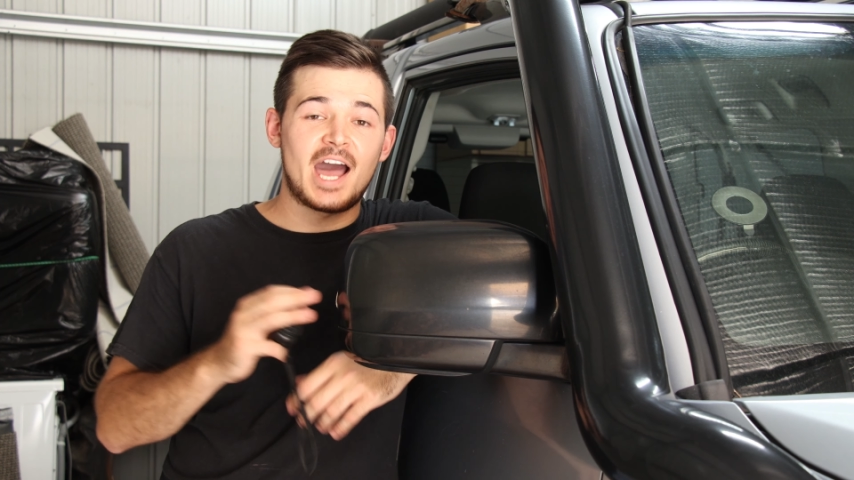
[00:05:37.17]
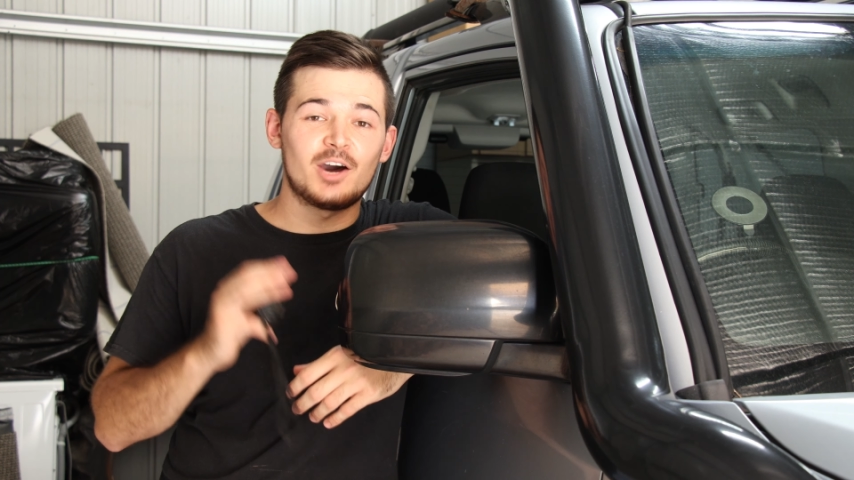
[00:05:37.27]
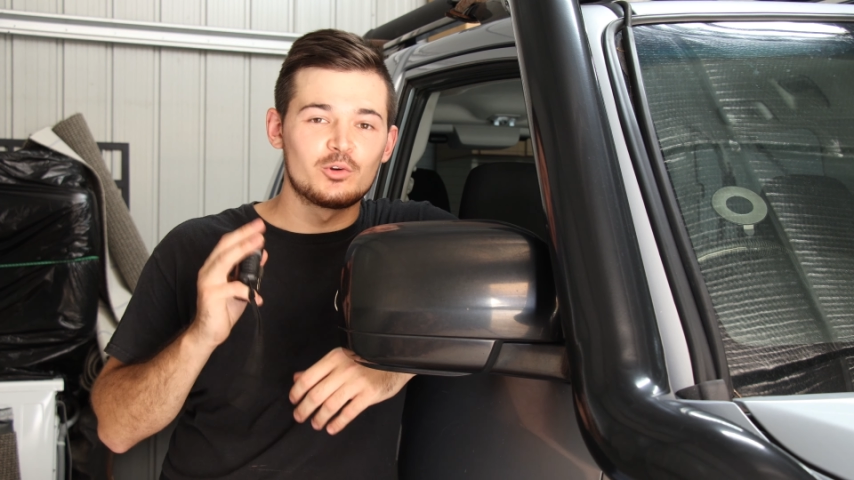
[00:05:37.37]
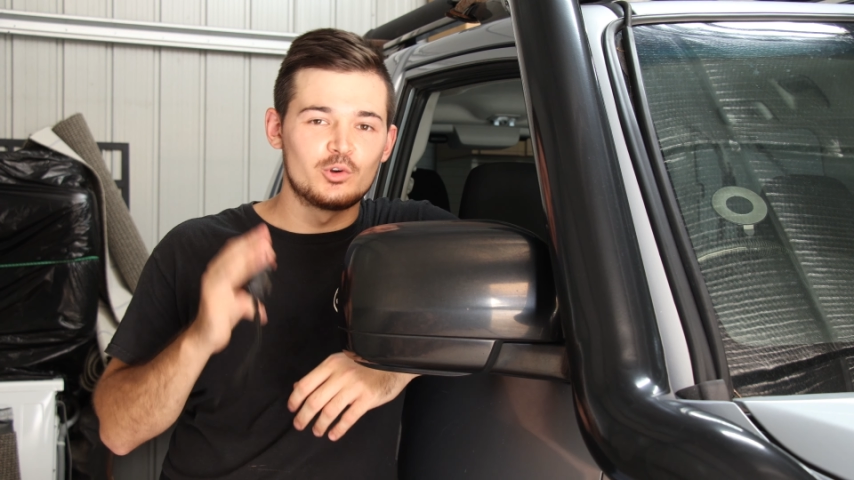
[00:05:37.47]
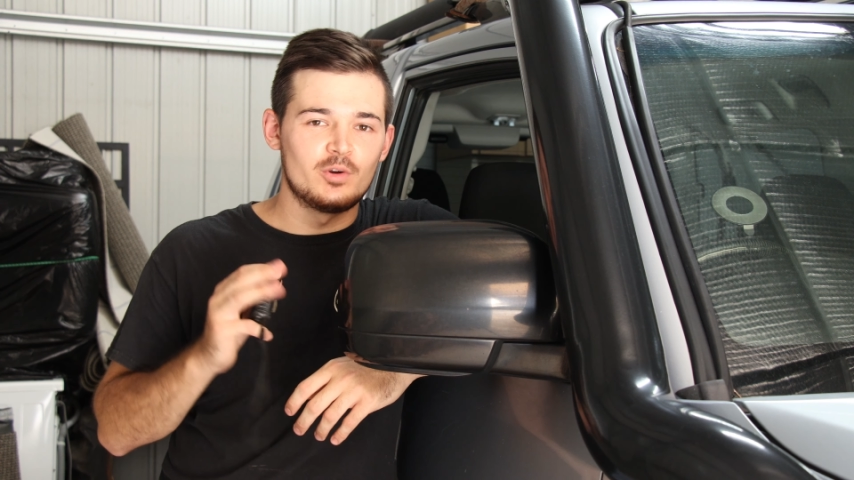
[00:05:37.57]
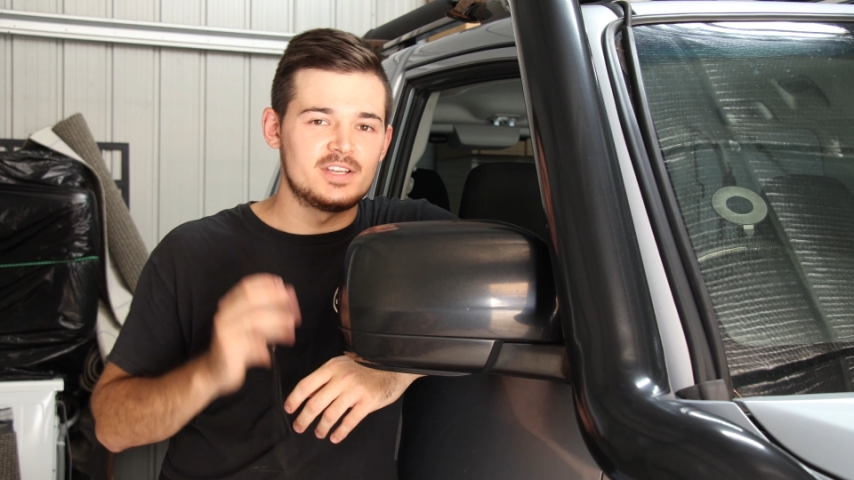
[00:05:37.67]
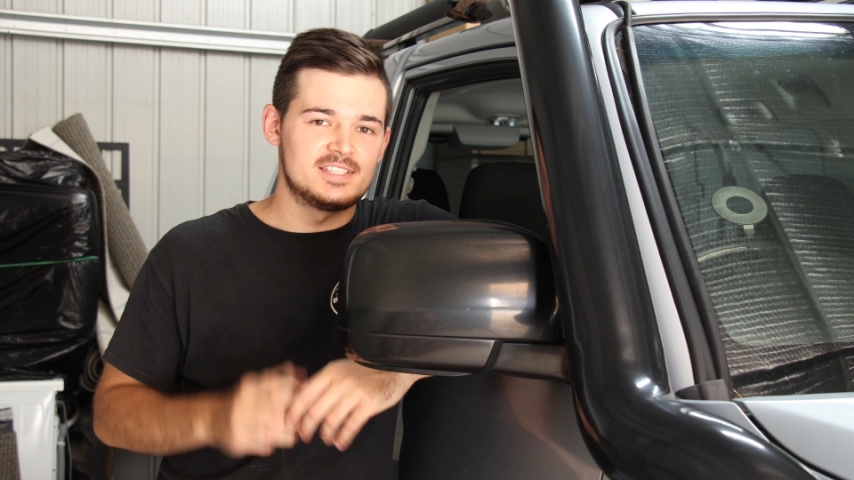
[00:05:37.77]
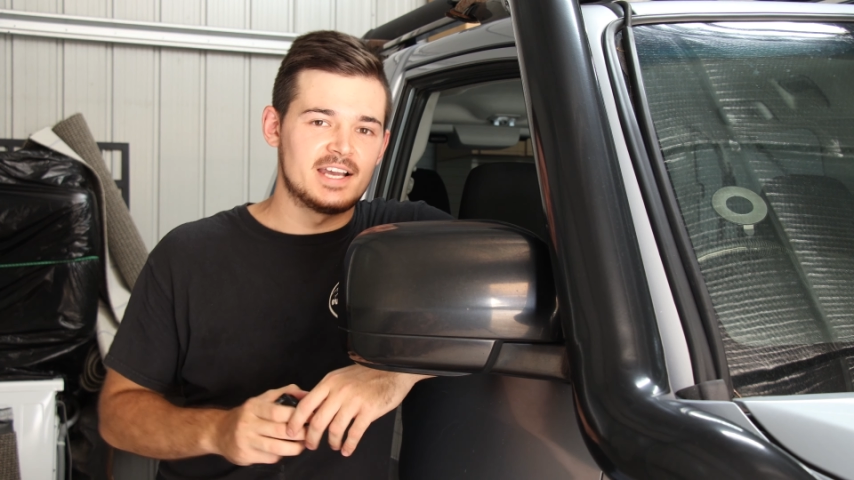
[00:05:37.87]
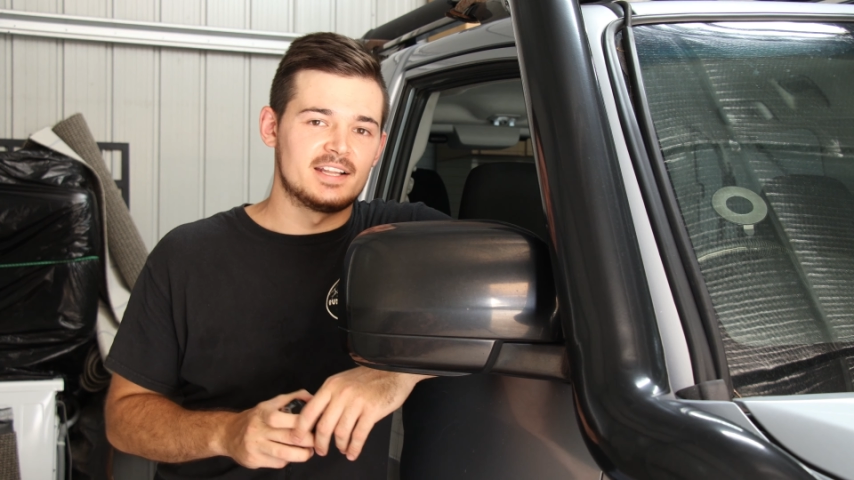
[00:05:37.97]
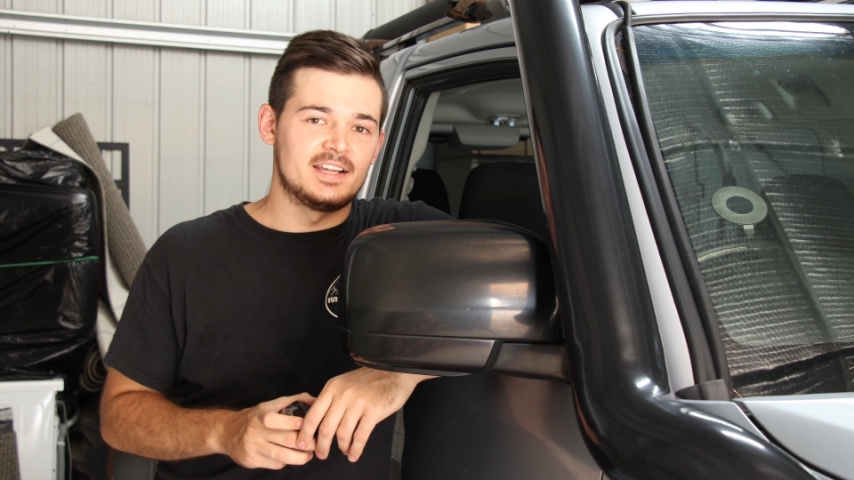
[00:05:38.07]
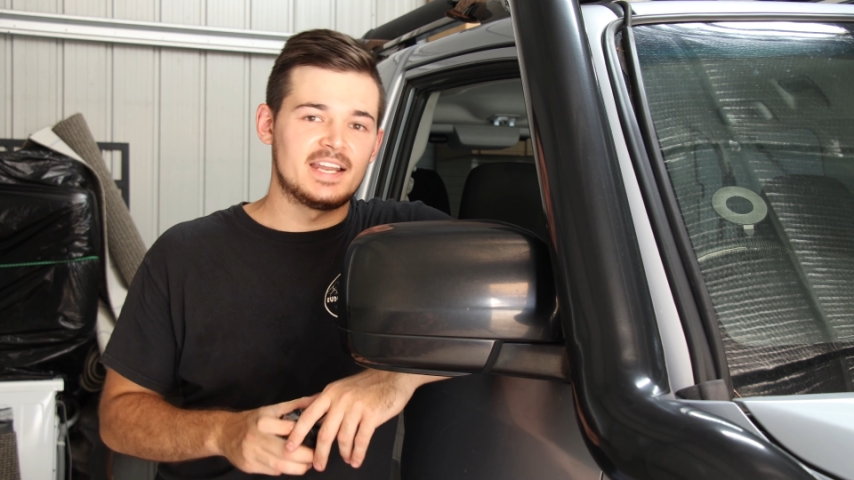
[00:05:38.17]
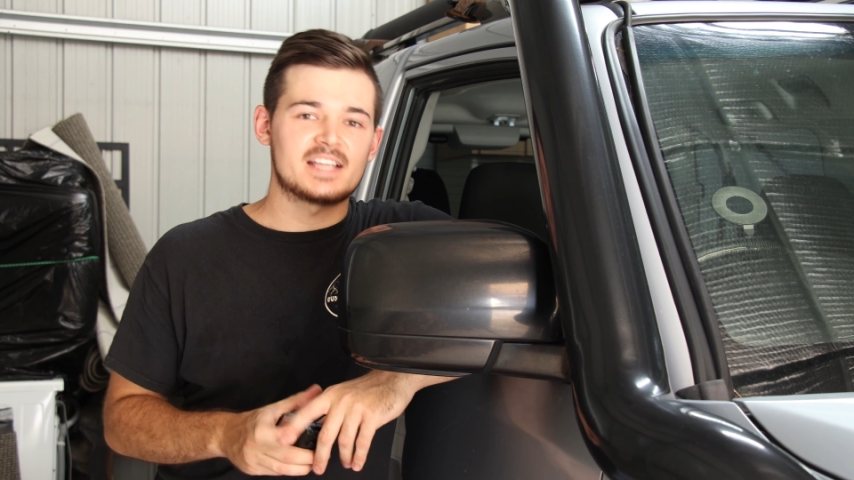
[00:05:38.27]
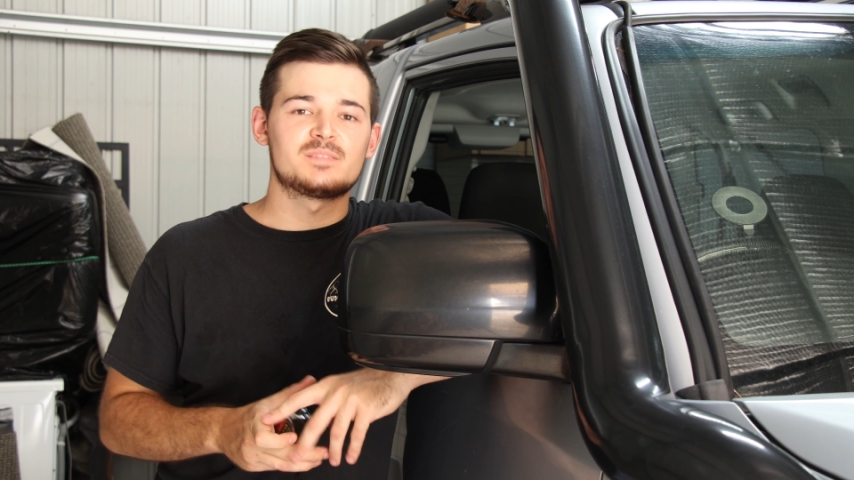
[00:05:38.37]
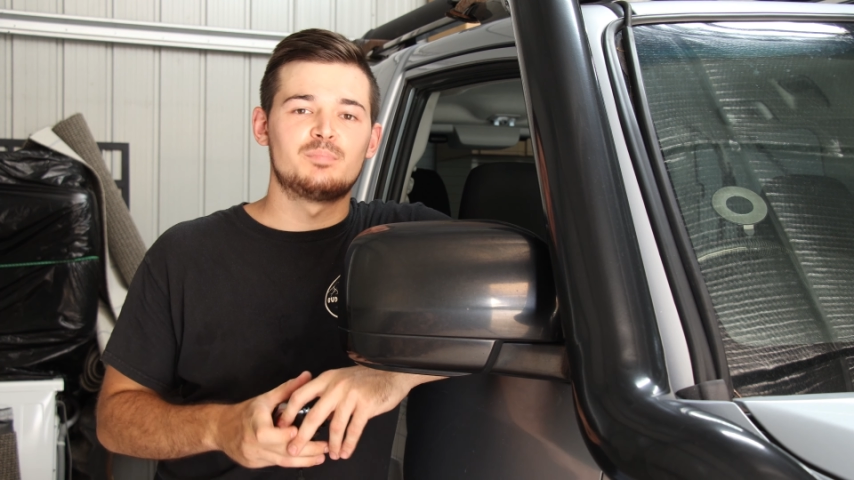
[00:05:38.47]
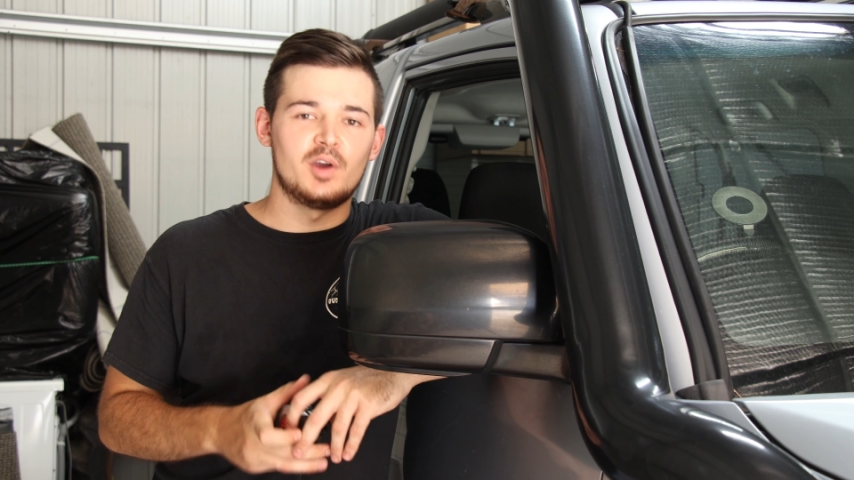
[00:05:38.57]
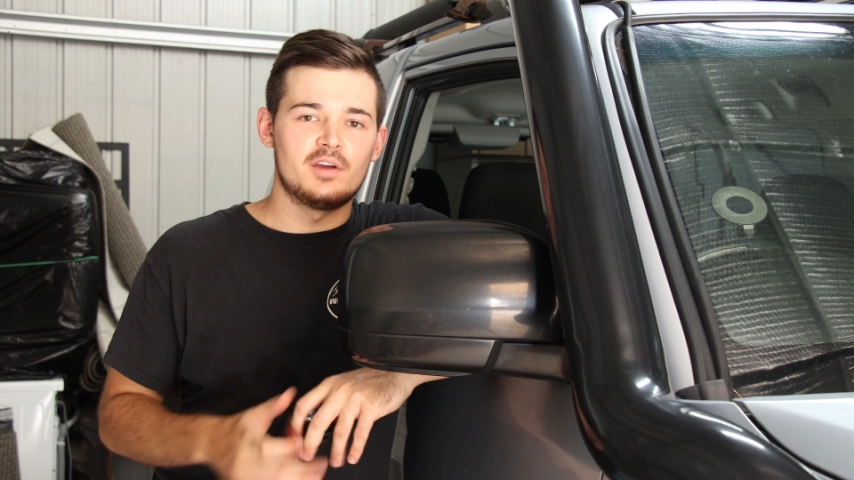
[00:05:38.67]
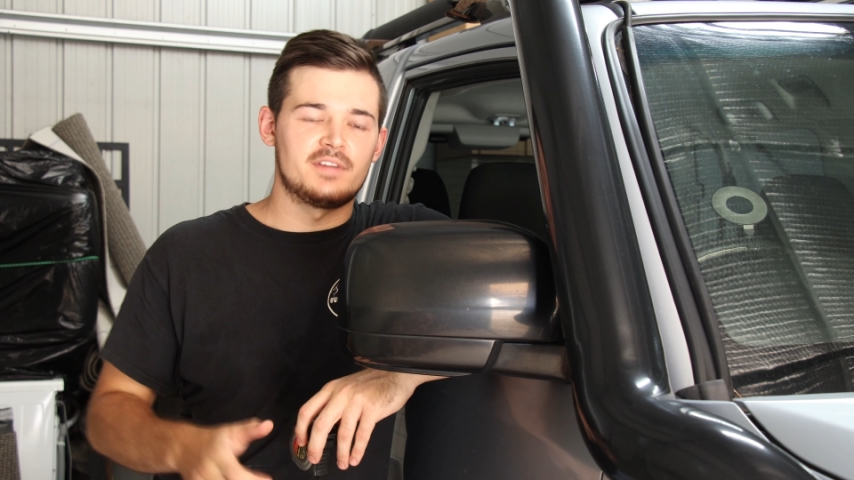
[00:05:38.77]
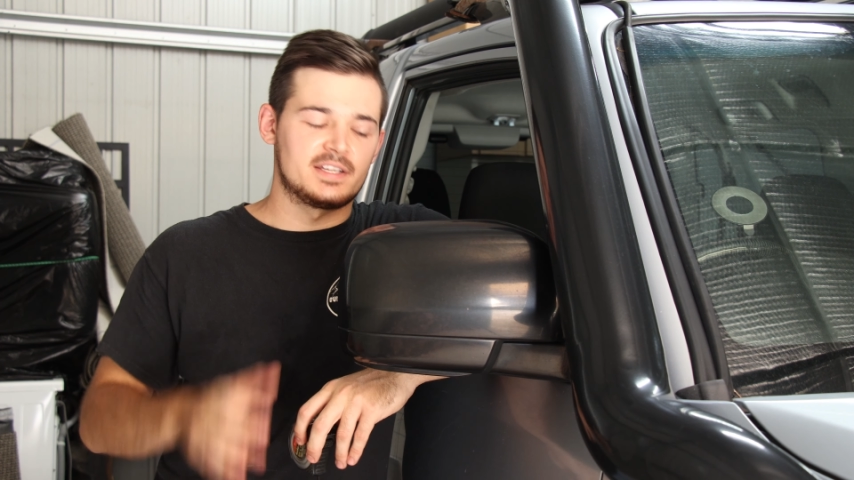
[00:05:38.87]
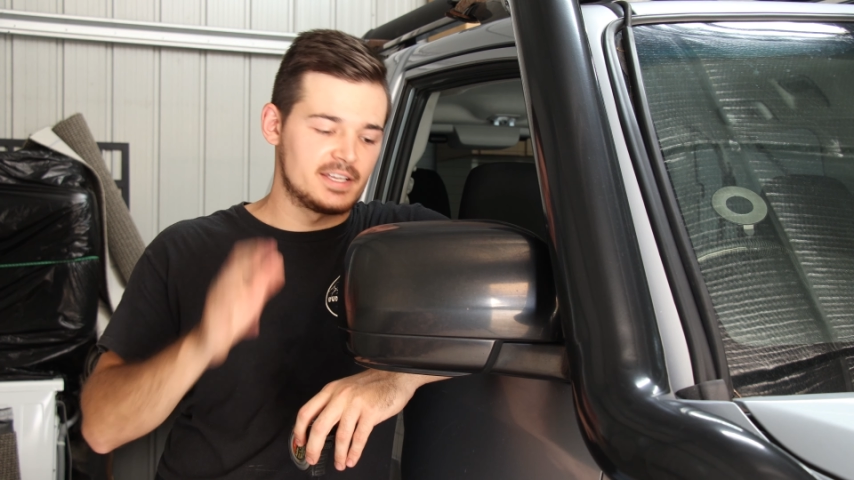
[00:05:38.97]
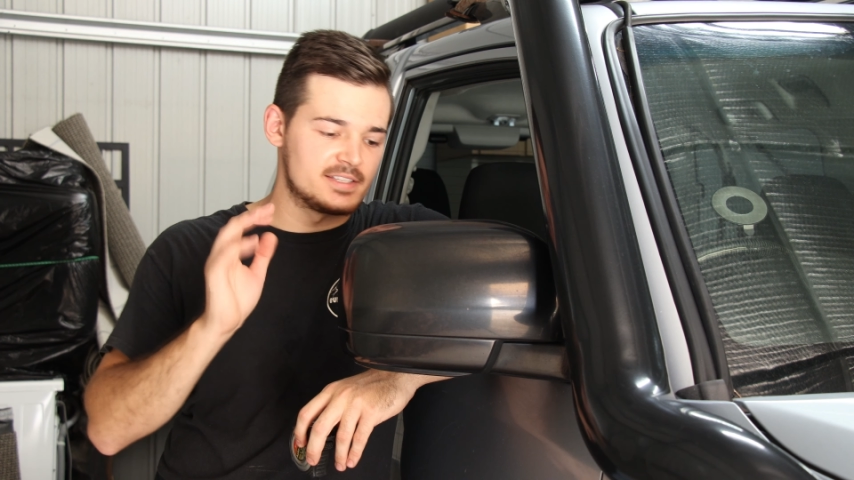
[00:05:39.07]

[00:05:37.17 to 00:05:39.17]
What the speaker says: How good is that? And that's perfect,